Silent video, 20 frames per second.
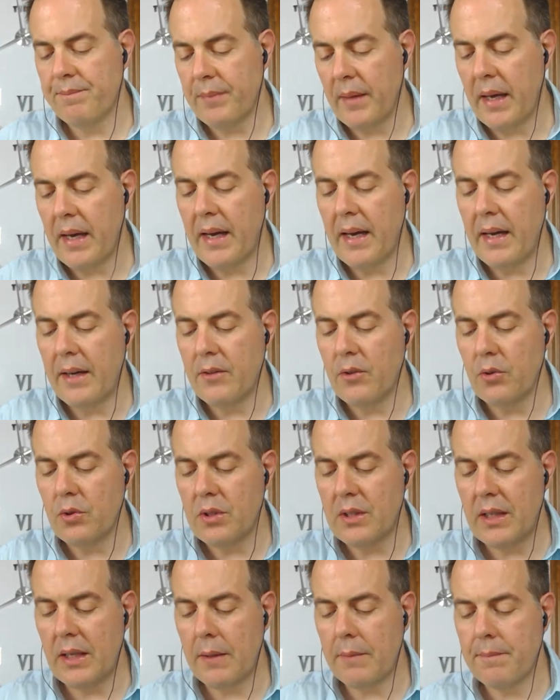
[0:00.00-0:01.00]
You
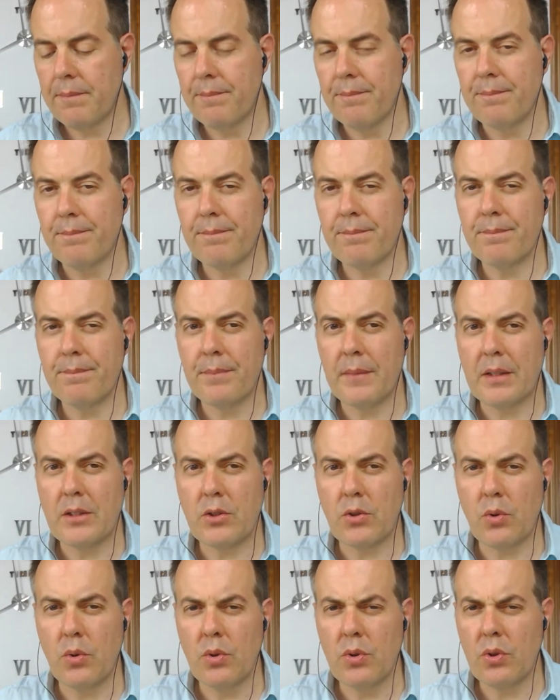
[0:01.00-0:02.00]
see,
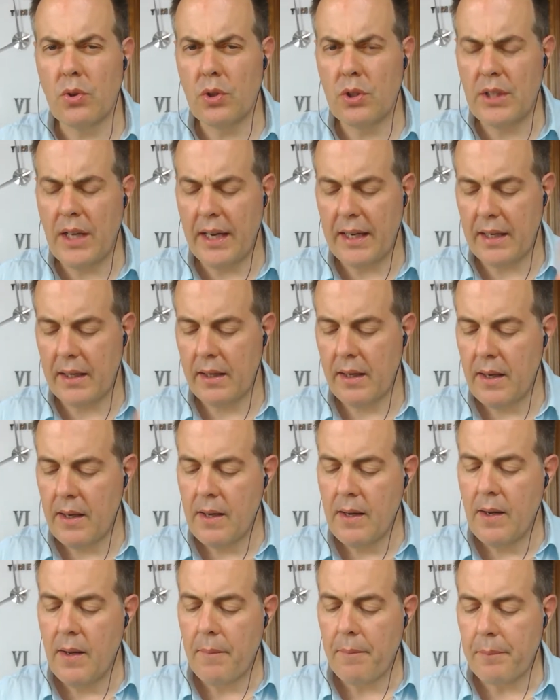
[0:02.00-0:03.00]
it's good to check.
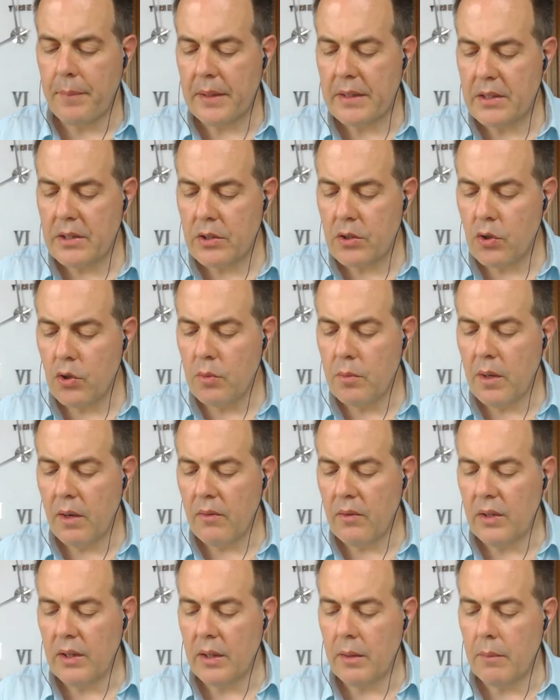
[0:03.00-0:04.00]

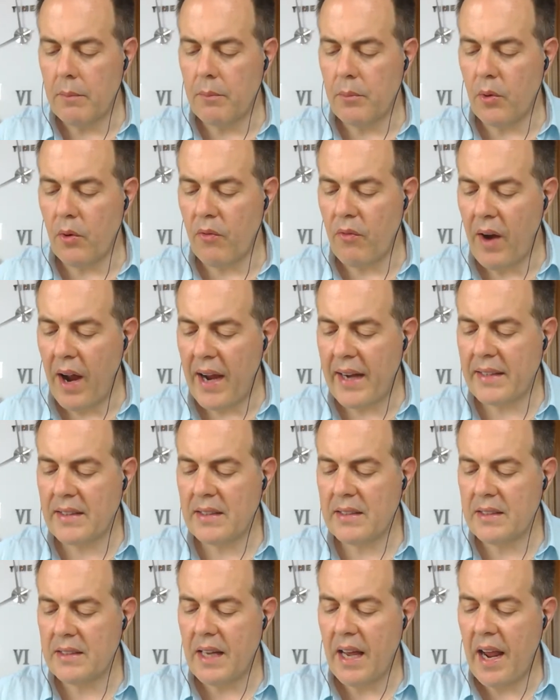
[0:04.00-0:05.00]
Presumably
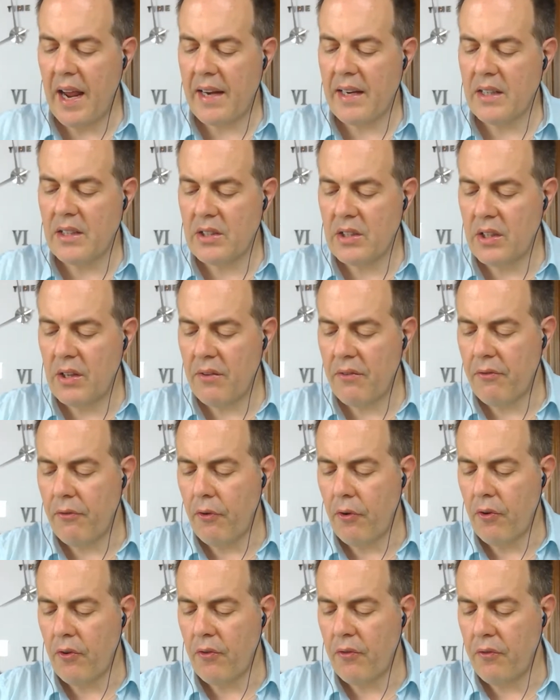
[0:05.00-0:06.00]
providing energy
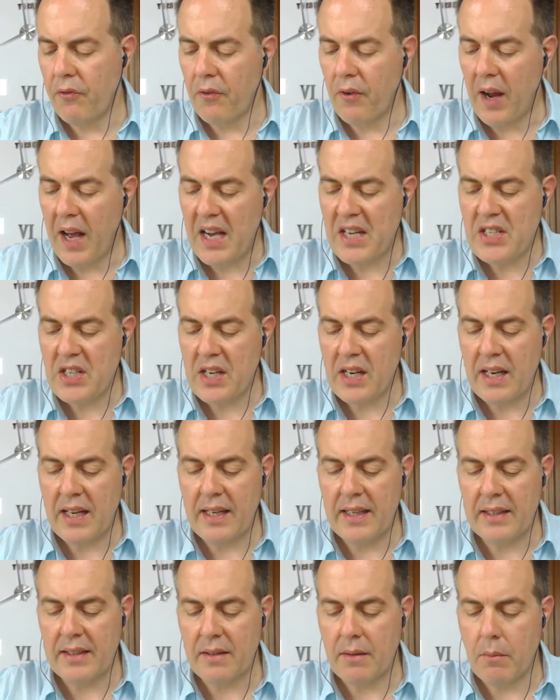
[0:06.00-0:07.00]
for
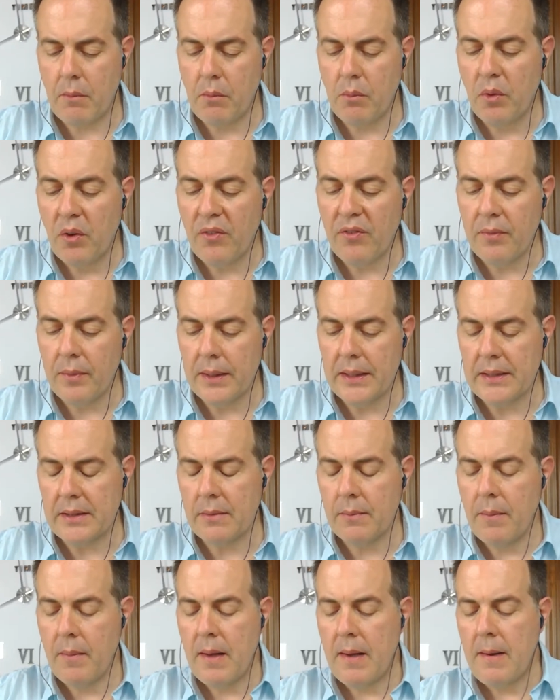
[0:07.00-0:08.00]
flagellar movement.
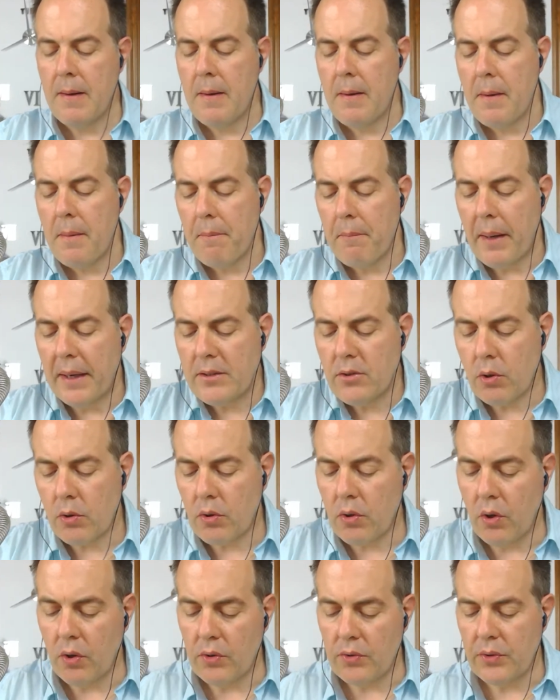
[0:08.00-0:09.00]

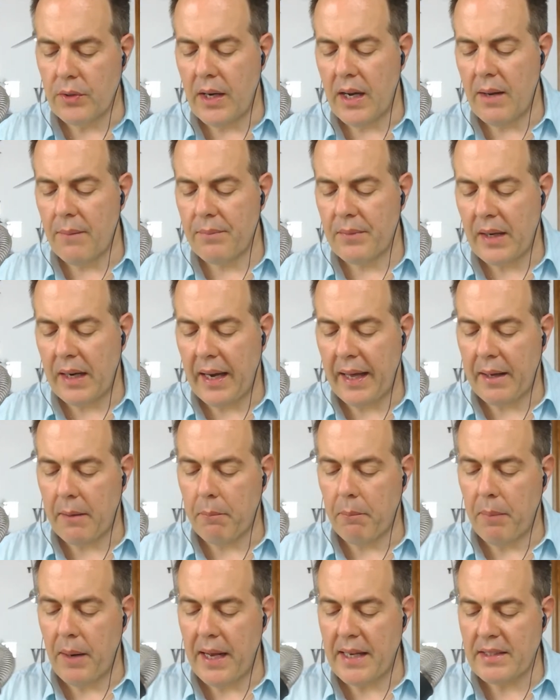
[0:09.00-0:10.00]
Mitochondria, like
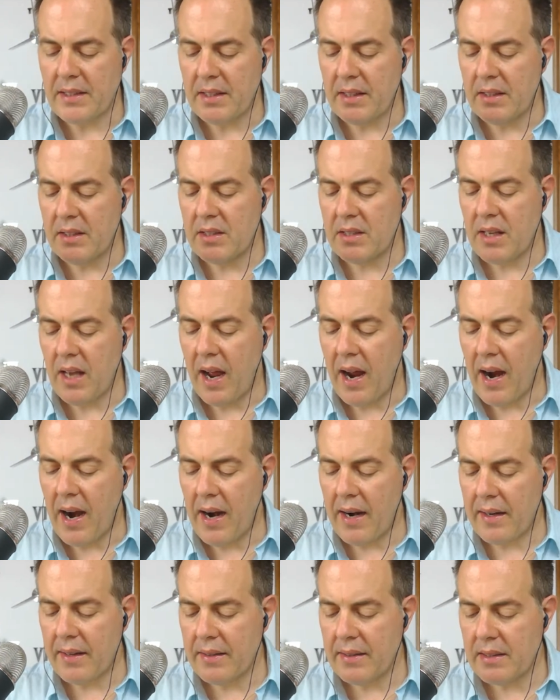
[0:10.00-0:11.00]
plastids,
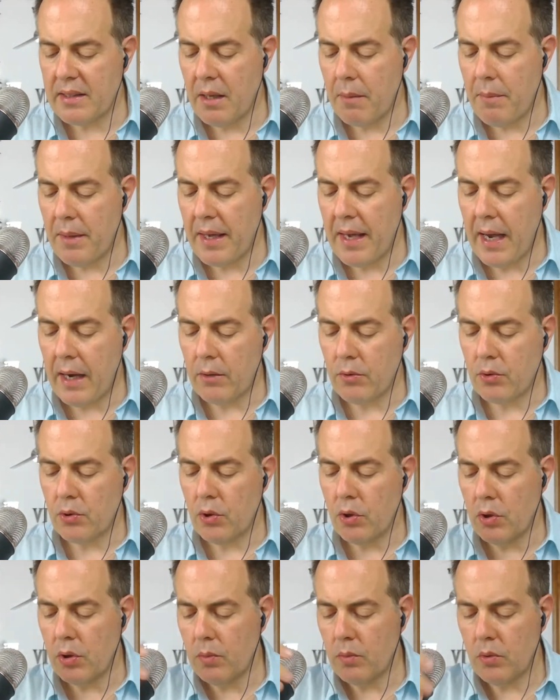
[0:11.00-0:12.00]
are
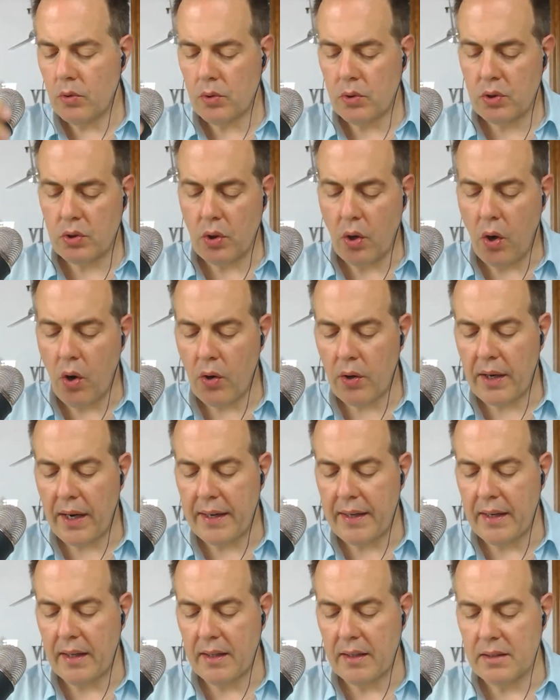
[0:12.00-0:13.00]
semi-autonomous
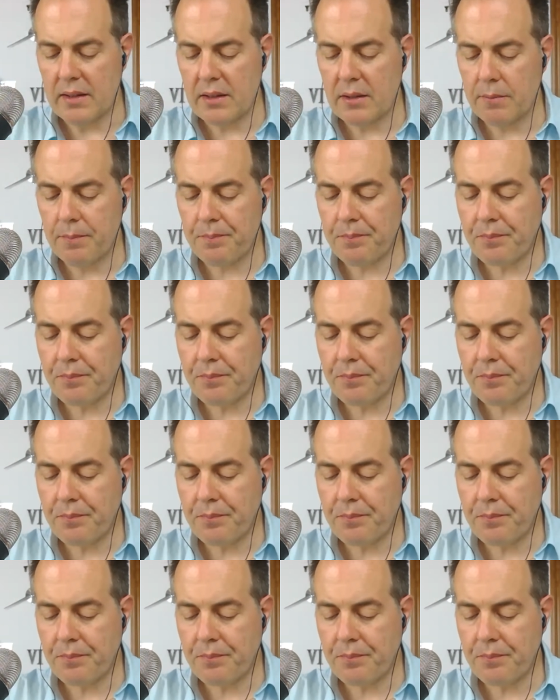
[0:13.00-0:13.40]
organelles.